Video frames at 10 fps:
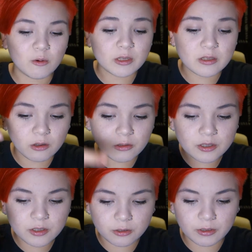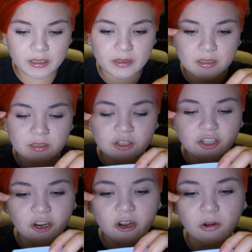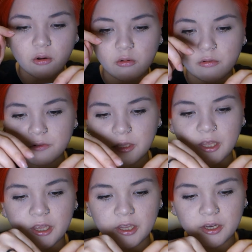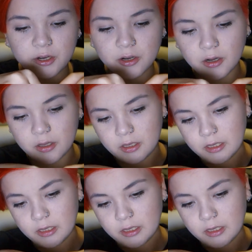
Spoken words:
What's also in this jar over here